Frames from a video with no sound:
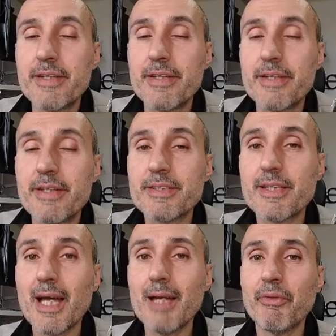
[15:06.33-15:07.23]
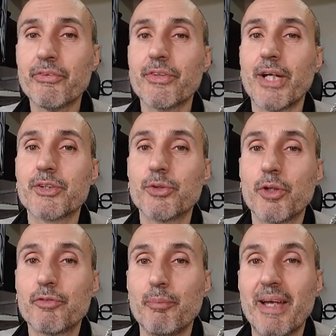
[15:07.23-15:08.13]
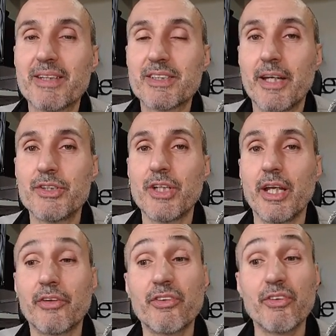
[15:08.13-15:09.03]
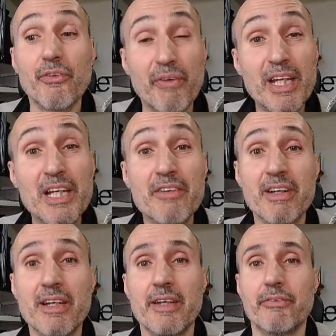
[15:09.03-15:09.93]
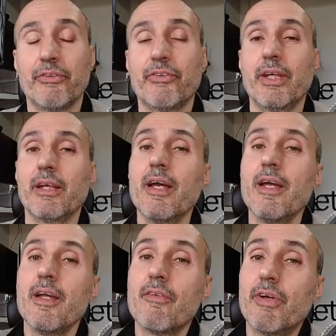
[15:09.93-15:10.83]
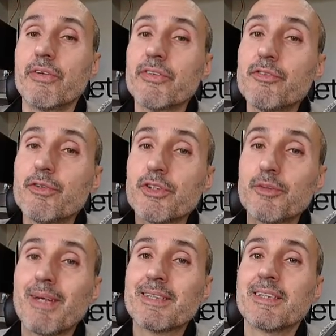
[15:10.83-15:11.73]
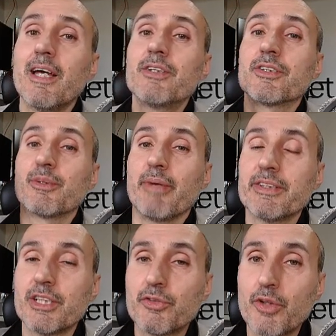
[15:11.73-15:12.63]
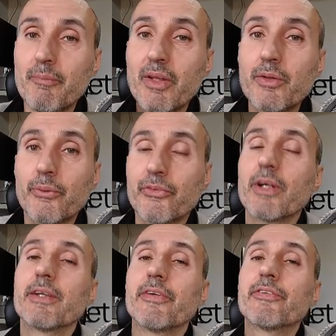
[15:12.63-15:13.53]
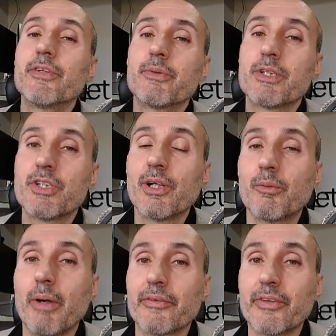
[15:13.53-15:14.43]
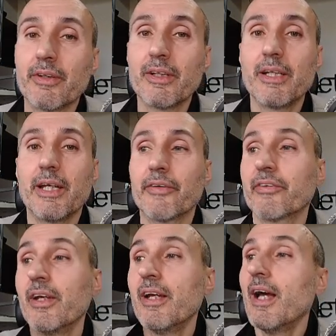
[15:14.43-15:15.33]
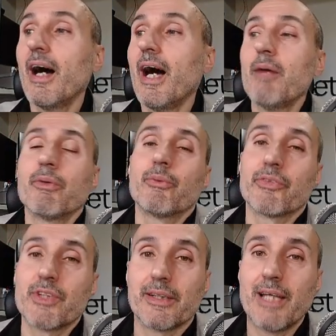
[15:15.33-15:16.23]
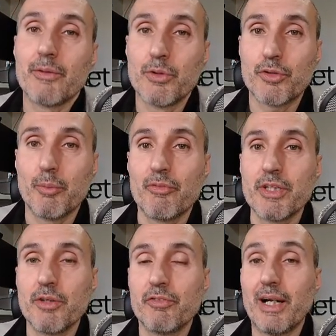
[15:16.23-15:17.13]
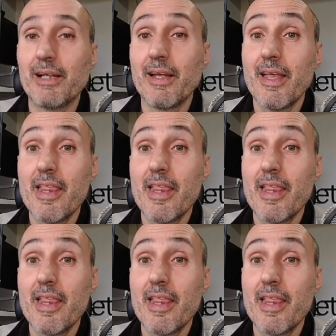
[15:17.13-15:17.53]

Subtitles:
This time the structure of a message, it's really, really interesting. There is the first message, it's a message from the user, it is the original question. Is I want to extract audio from a video file.